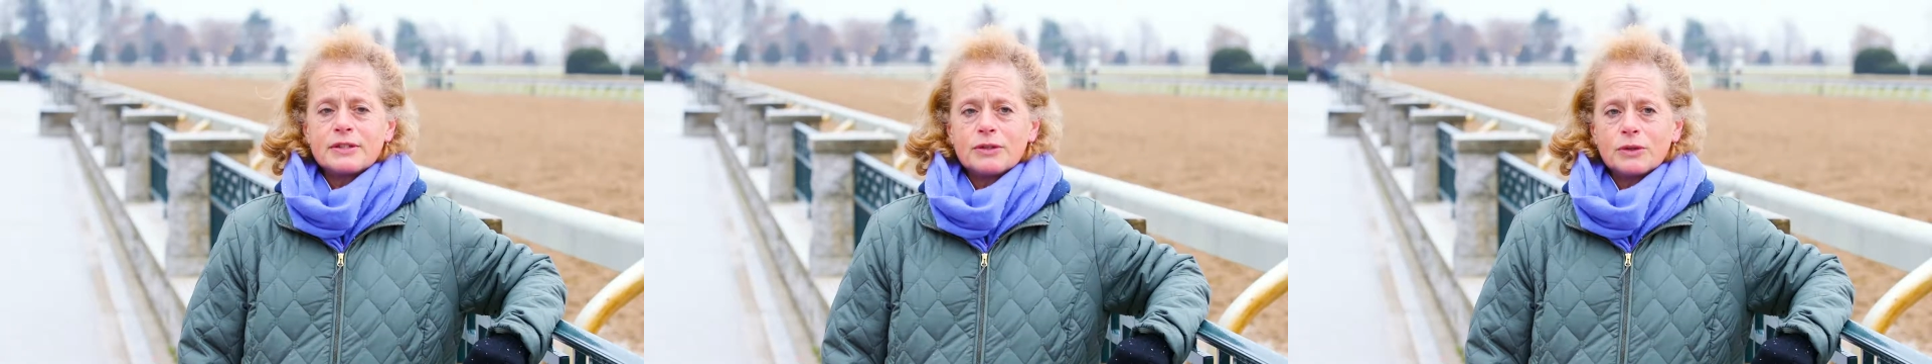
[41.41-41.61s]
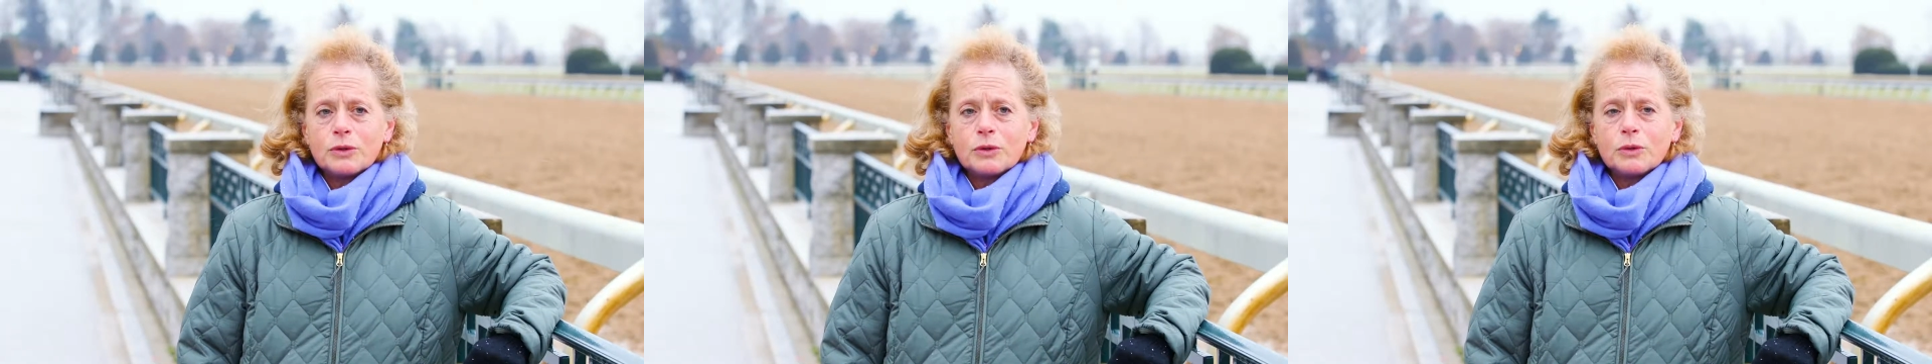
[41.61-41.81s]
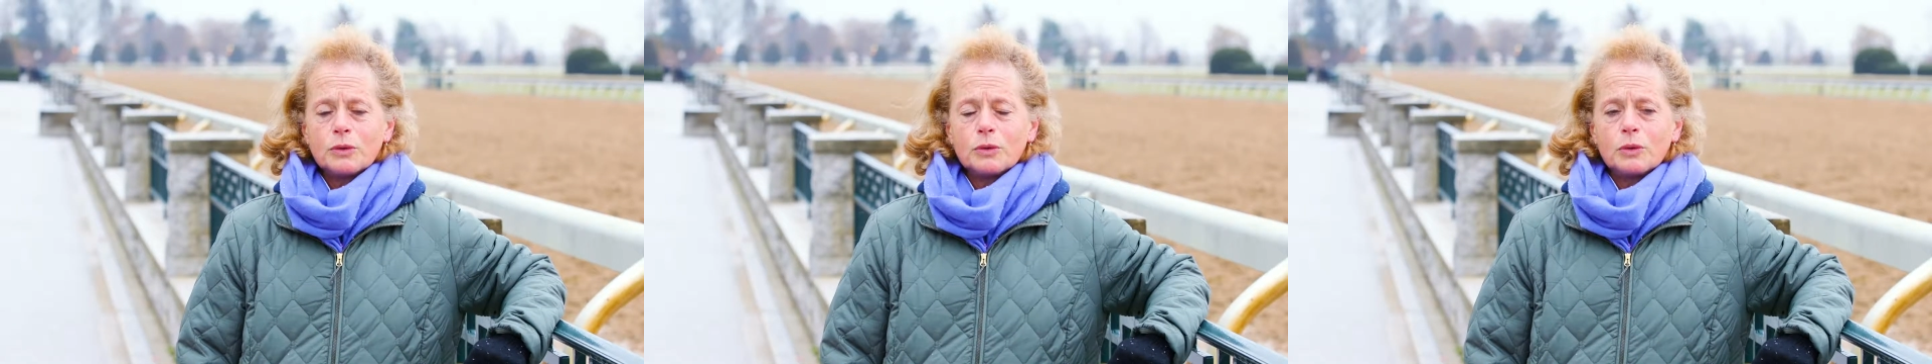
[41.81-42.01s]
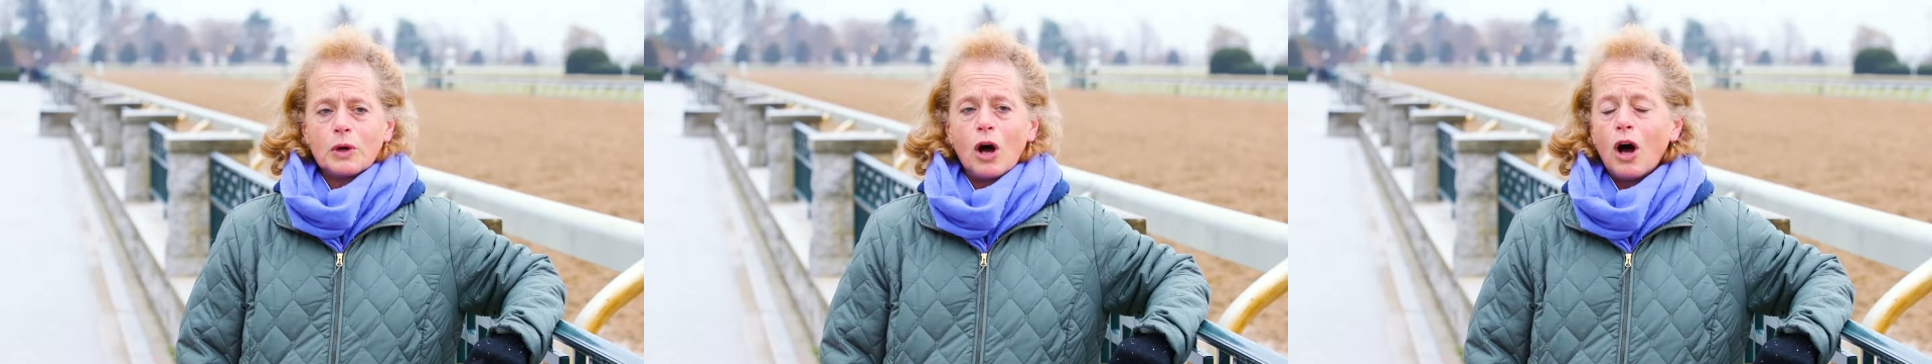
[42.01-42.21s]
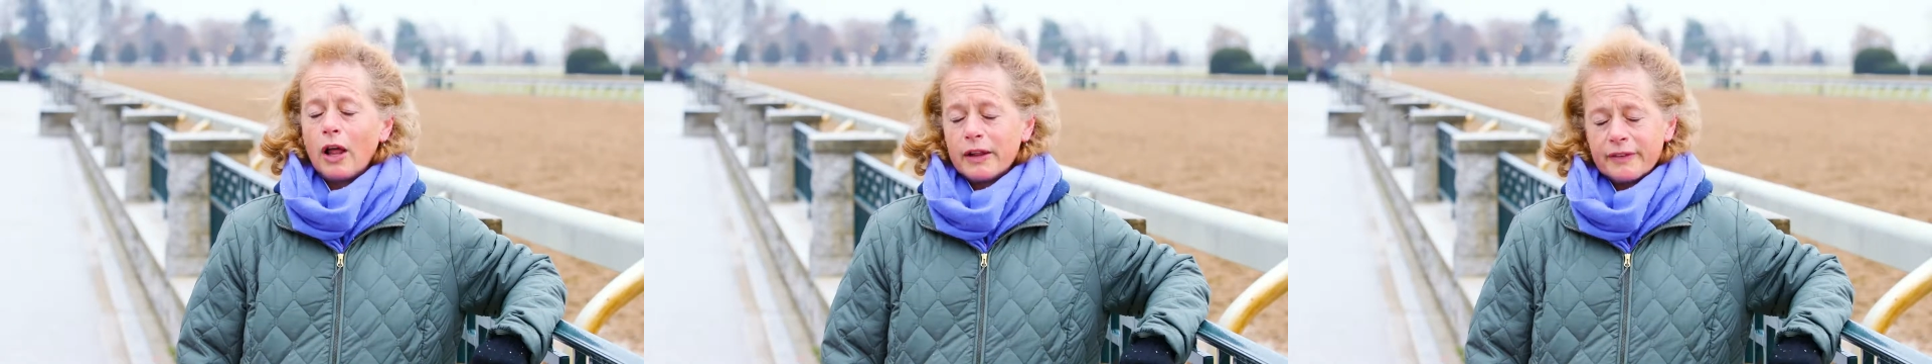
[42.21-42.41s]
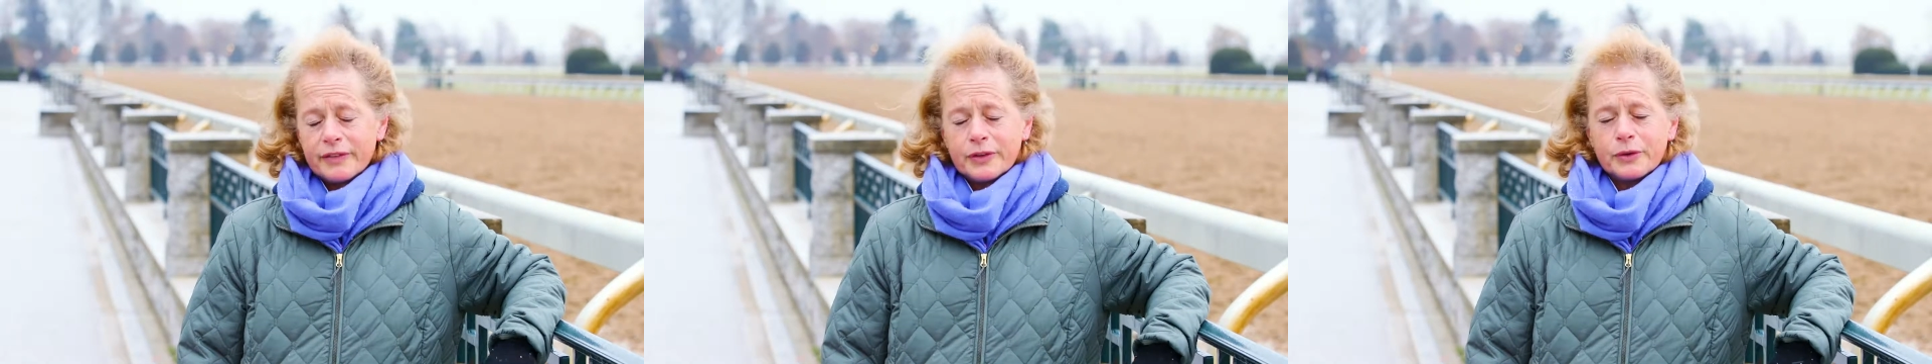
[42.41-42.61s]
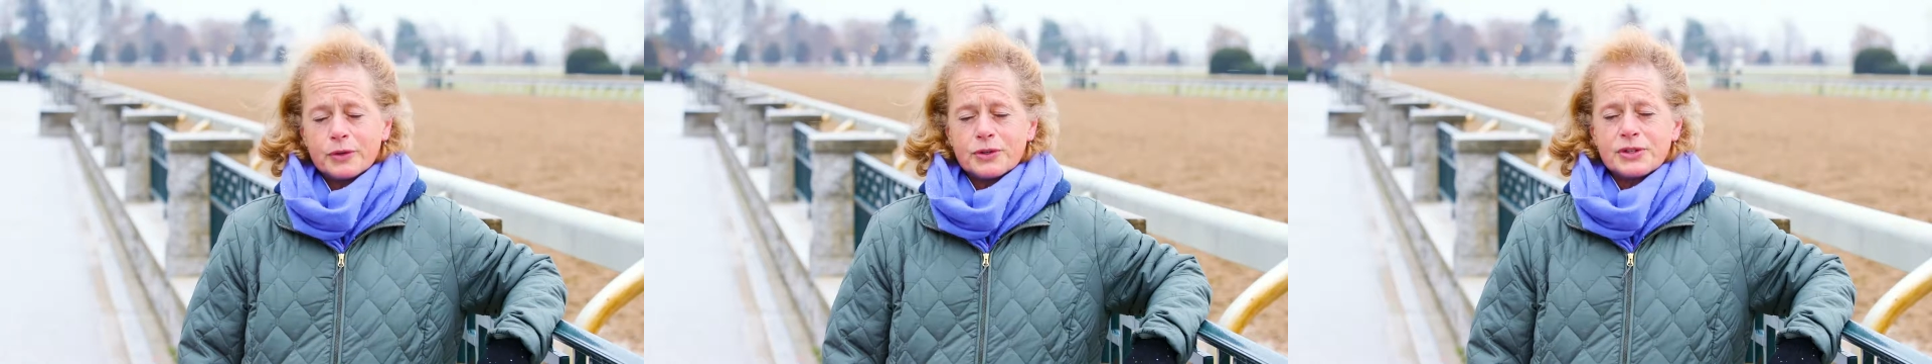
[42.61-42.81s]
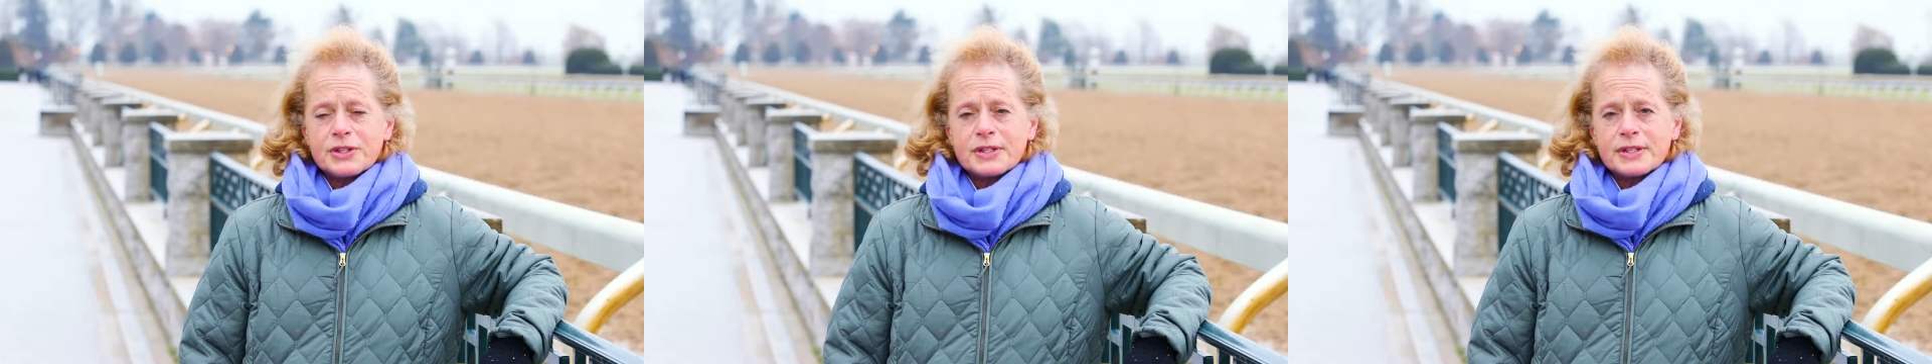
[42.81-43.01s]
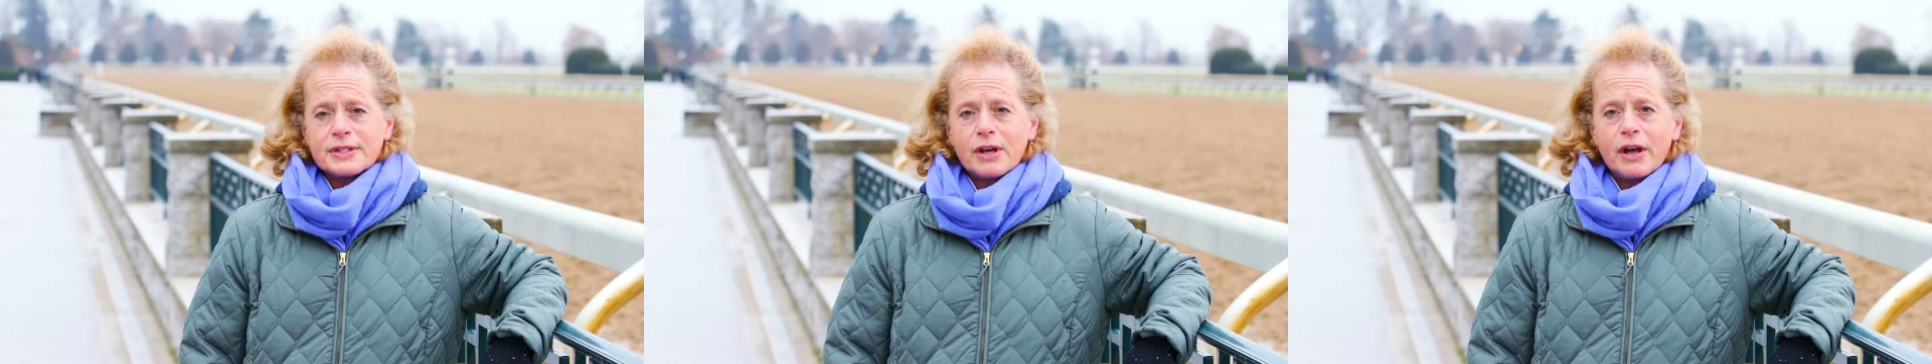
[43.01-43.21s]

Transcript: to all of the horses,